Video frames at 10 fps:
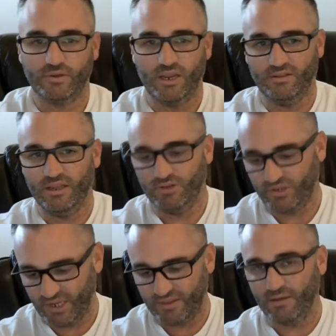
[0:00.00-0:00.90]
and then
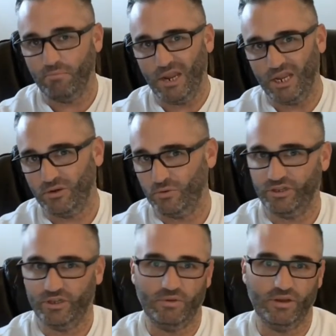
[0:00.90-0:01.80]
send them manual
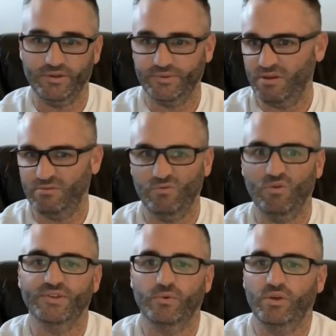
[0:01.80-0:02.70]
emails maybe
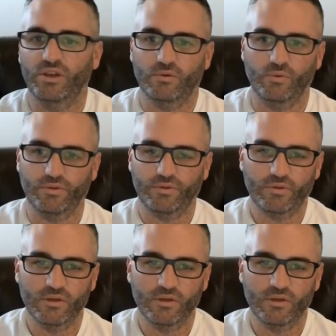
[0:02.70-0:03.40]
once a week with